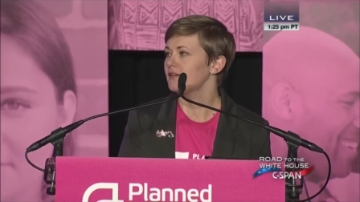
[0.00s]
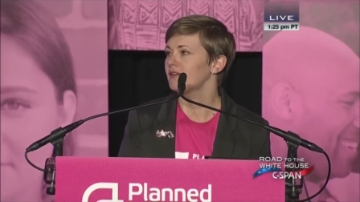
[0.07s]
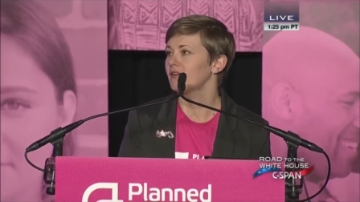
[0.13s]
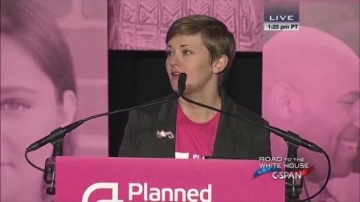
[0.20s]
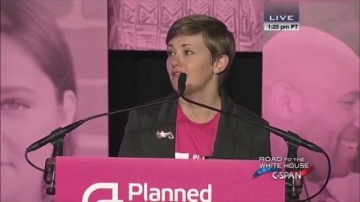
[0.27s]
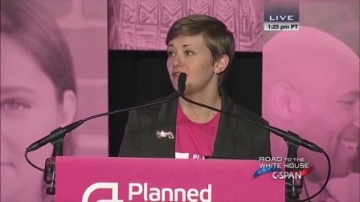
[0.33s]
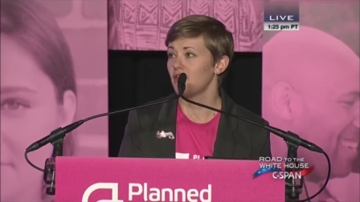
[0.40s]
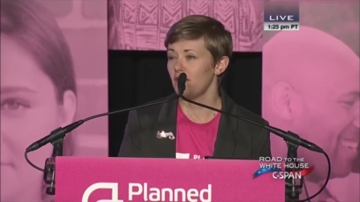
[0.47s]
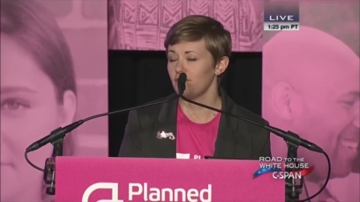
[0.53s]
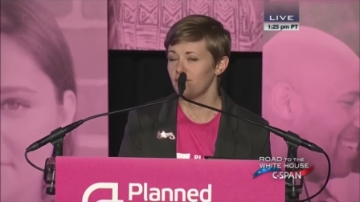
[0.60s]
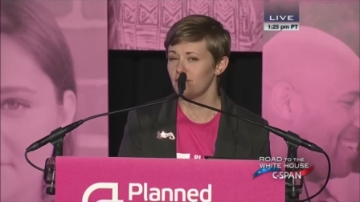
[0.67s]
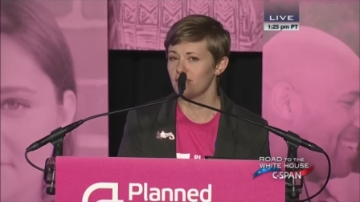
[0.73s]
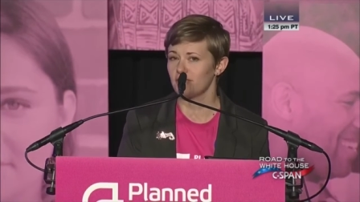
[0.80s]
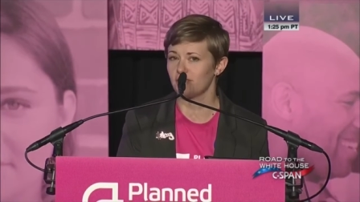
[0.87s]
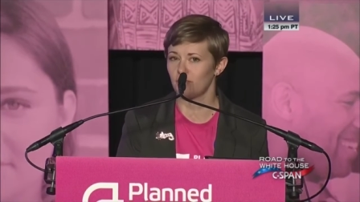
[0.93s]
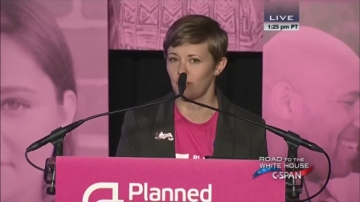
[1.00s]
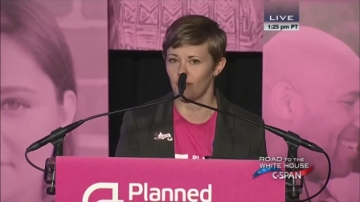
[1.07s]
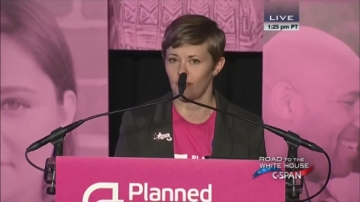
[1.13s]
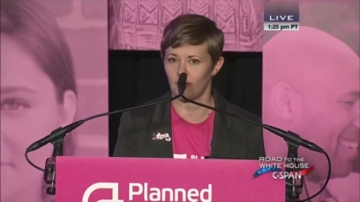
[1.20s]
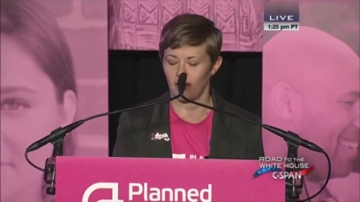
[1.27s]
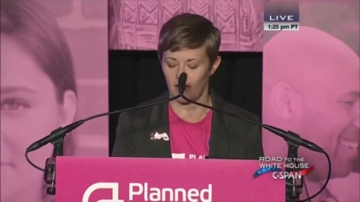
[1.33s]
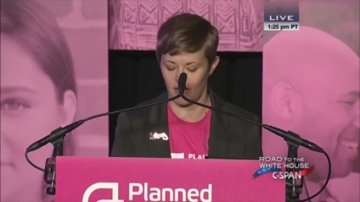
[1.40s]
If not for the
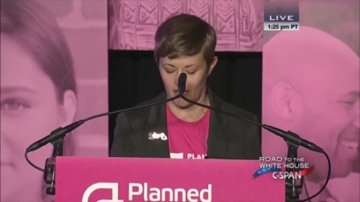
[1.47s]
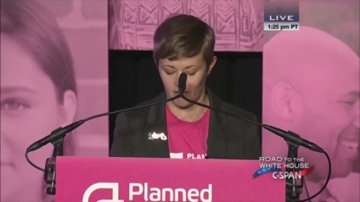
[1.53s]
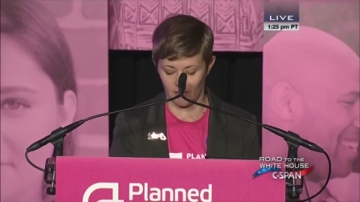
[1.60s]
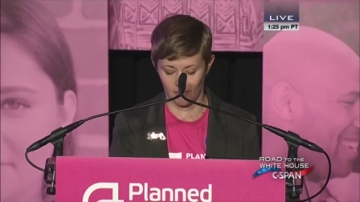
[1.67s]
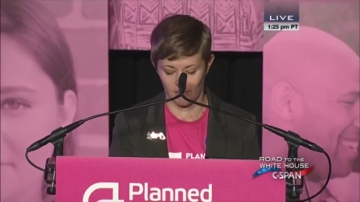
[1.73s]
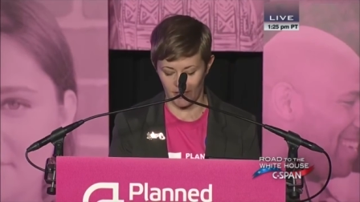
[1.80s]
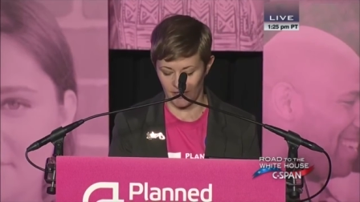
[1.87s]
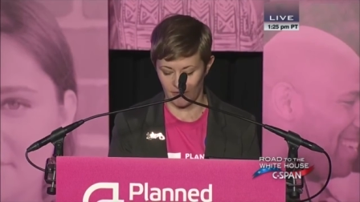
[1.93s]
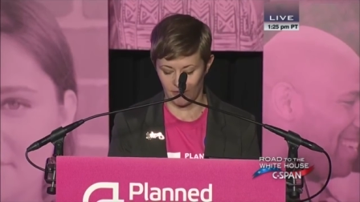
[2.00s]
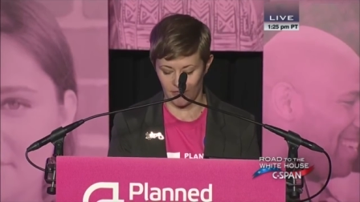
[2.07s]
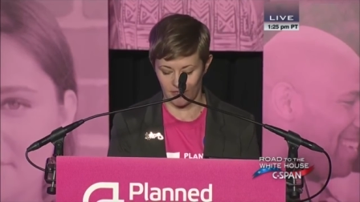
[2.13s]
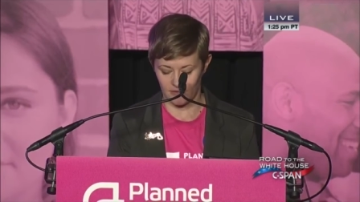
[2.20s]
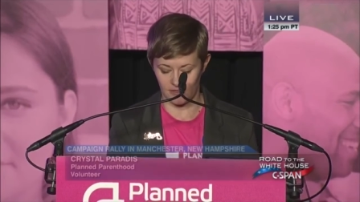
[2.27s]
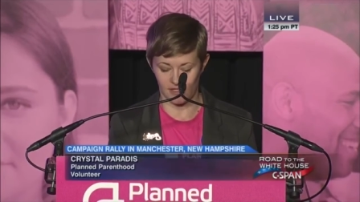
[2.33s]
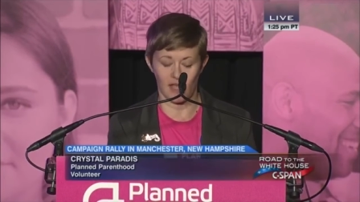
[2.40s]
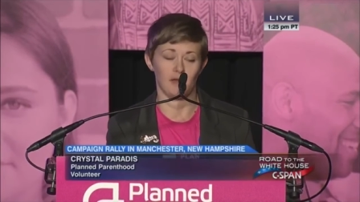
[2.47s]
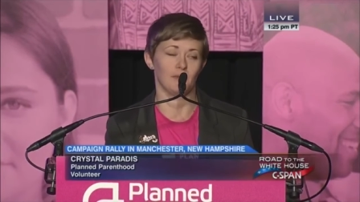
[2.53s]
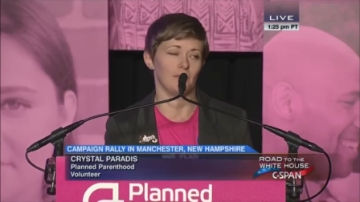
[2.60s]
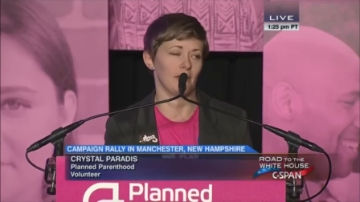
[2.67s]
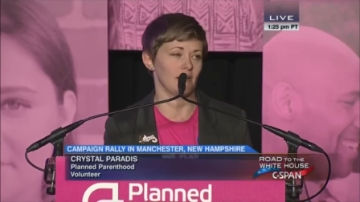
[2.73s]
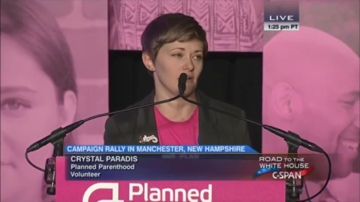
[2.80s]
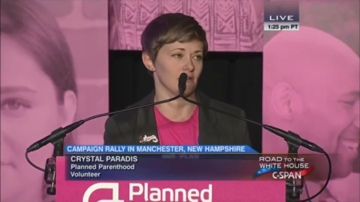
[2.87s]
support in a really critical time
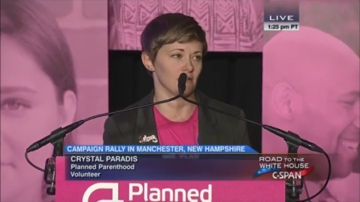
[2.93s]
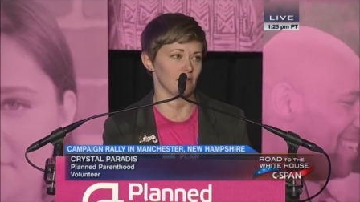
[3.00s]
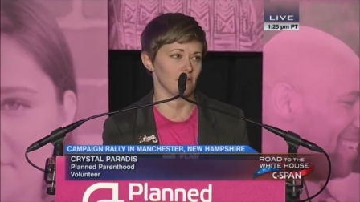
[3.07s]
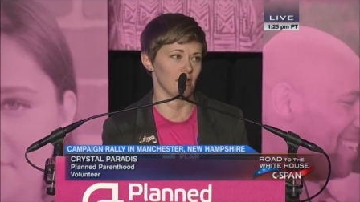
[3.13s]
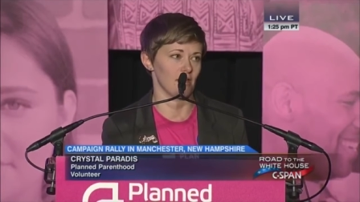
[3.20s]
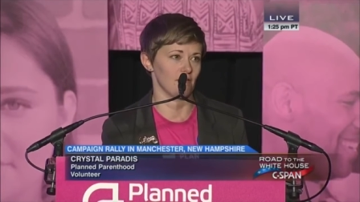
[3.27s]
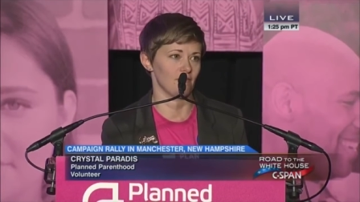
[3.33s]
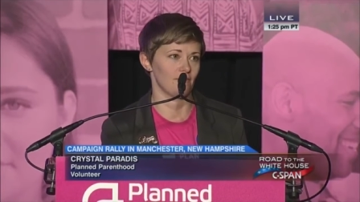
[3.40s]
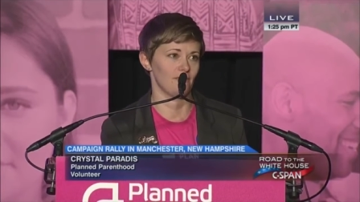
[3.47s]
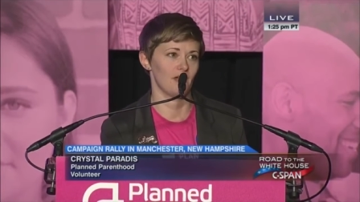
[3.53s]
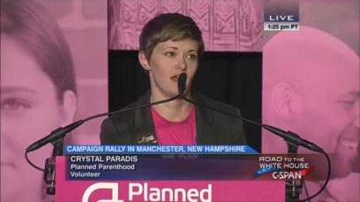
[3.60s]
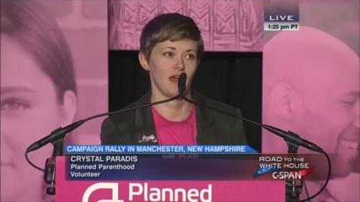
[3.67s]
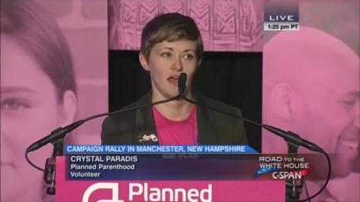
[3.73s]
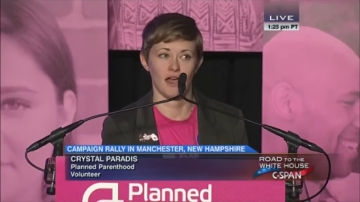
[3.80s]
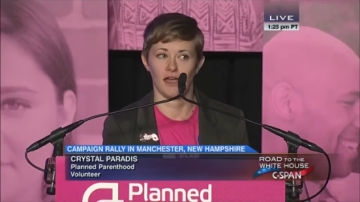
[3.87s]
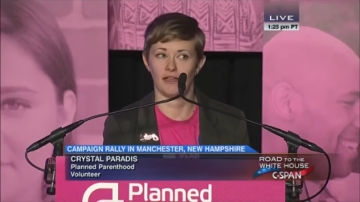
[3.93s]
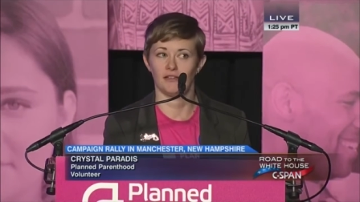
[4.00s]
in my early life, I